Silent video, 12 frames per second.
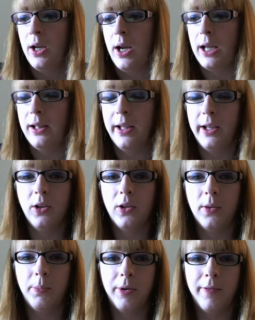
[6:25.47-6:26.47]
I'd like you
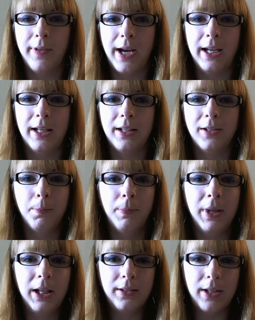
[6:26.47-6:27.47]
to provide as
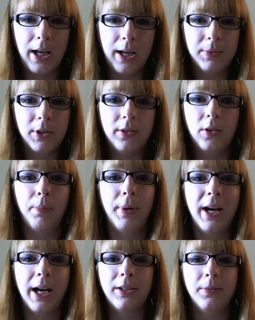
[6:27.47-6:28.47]
many times as you
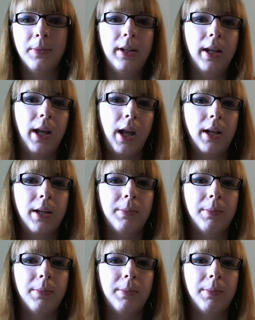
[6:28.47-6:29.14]
possibly can.